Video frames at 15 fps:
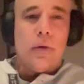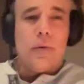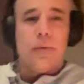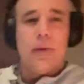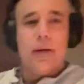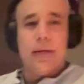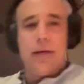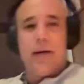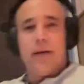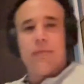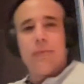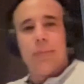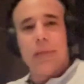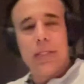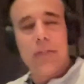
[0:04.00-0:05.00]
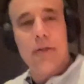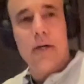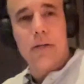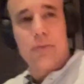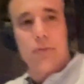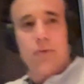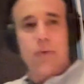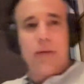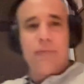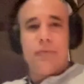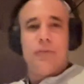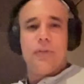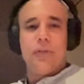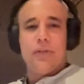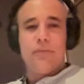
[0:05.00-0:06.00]
All right. Hi, everybody. Dr.
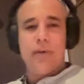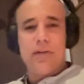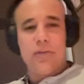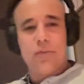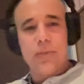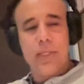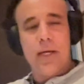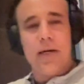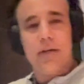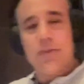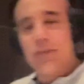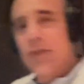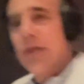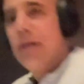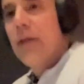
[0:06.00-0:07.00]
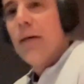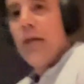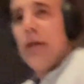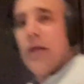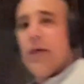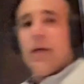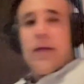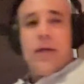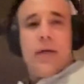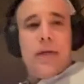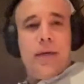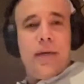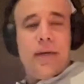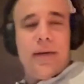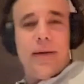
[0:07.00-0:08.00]
Arafich here, Vet Triage.
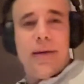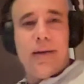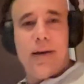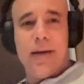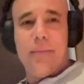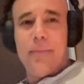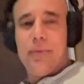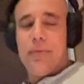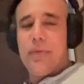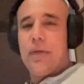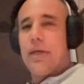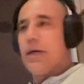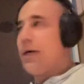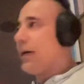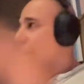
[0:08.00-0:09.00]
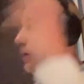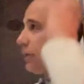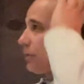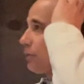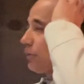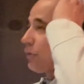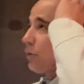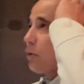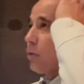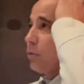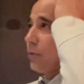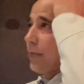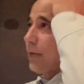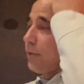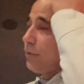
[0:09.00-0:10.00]
I'm in the Soho
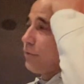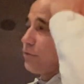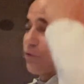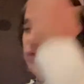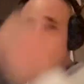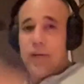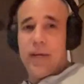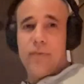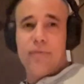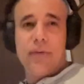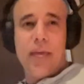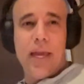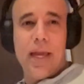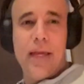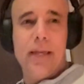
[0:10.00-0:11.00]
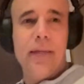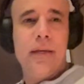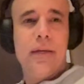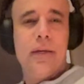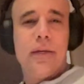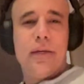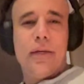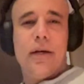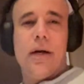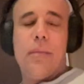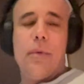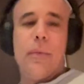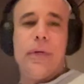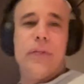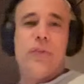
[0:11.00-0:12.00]
Lounge in JFK
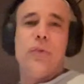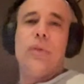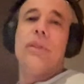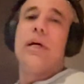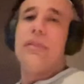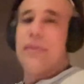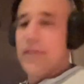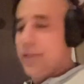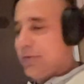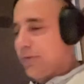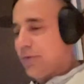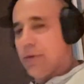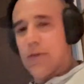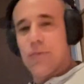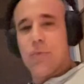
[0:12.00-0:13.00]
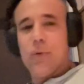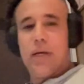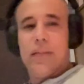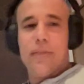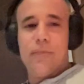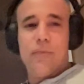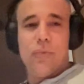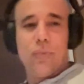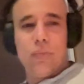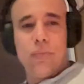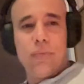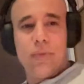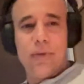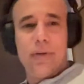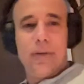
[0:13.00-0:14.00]
on my way to London, so that's why the
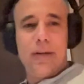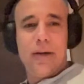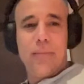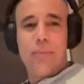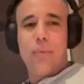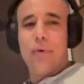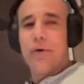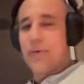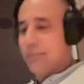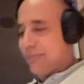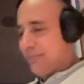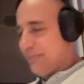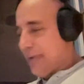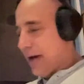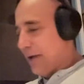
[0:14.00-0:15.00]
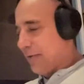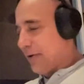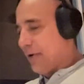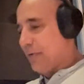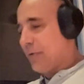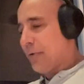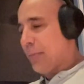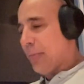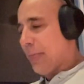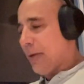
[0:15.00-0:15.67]
airport background.